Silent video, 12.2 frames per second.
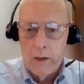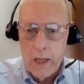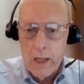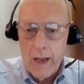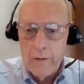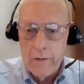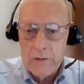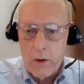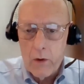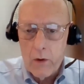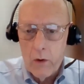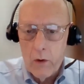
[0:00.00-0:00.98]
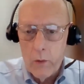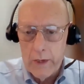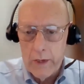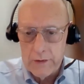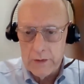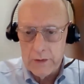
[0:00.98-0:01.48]
Lives are
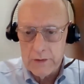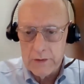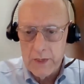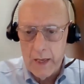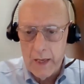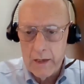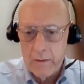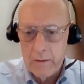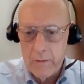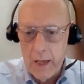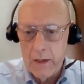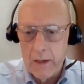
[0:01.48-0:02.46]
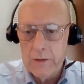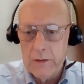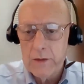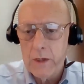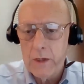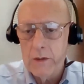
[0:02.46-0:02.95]
always at stake,
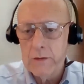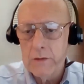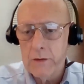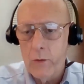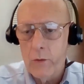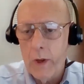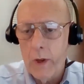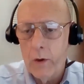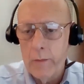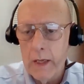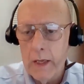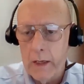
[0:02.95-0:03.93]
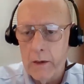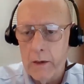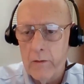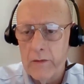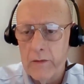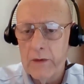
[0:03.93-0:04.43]
as is the
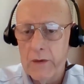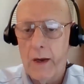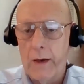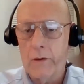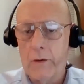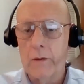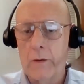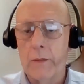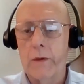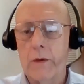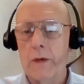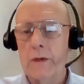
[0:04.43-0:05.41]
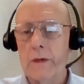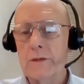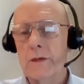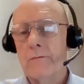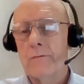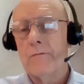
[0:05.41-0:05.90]
well-being of entire
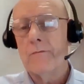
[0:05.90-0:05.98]
communities.